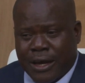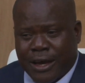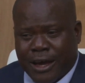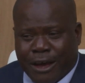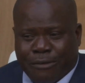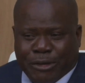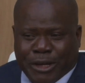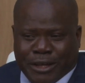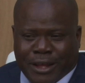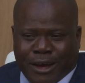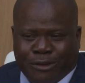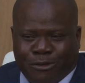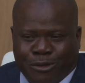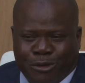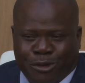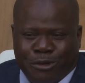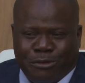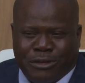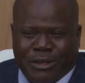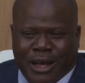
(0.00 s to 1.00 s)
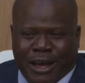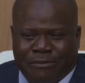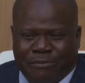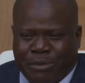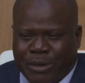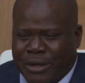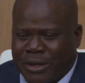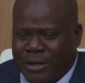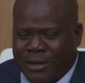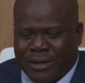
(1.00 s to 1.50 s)
mean, I couldn't have
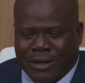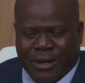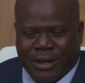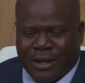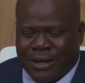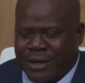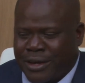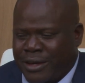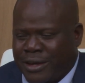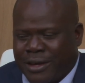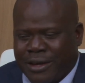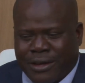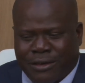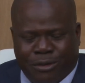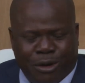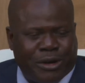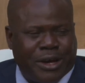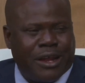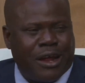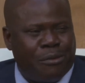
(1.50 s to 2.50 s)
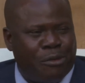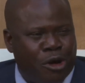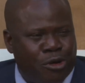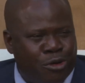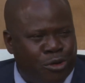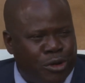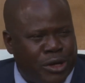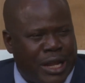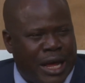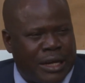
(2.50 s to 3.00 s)
been talking about
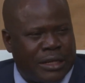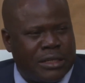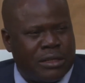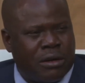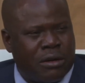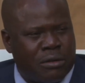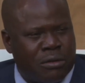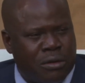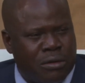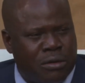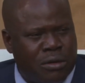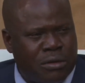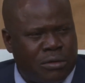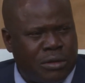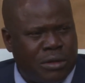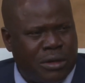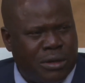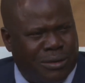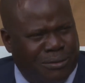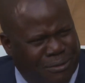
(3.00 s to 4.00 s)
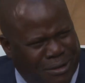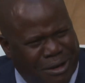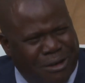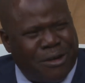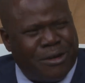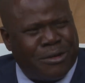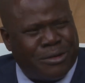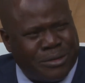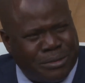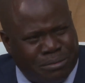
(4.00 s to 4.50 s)
knowing Andy or no. We
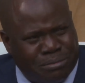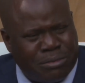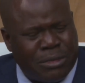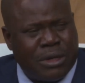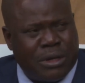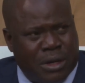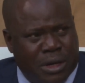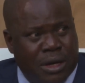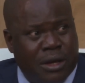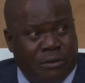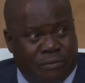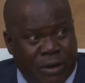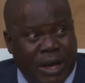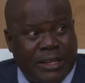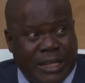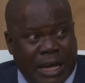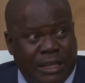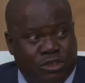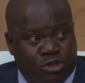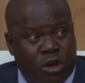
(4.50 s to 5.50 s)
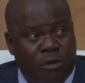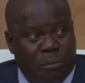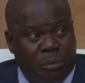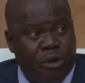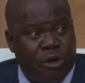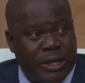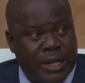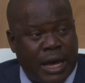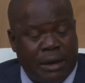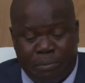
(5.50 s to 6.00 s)
all, in fact, at some
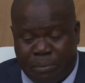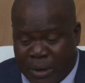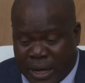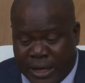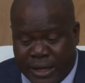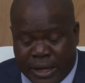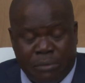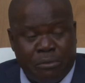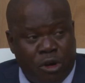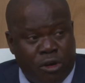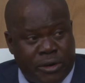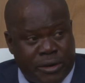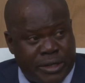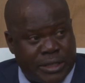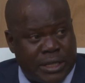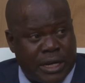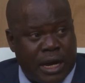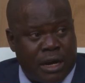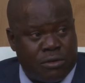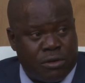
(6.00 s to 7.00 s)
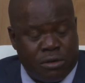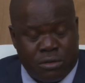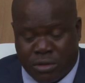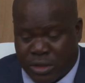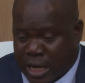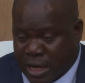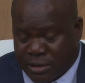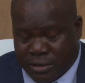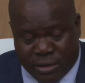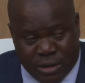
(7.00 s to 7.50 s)
point, I played a more critical role
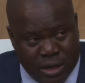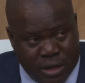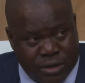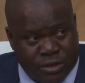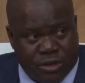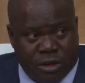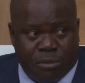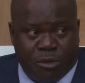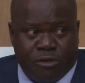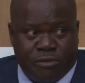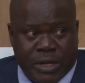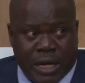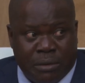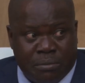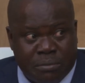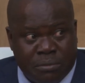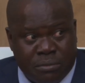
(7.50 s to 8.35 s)
than some of them.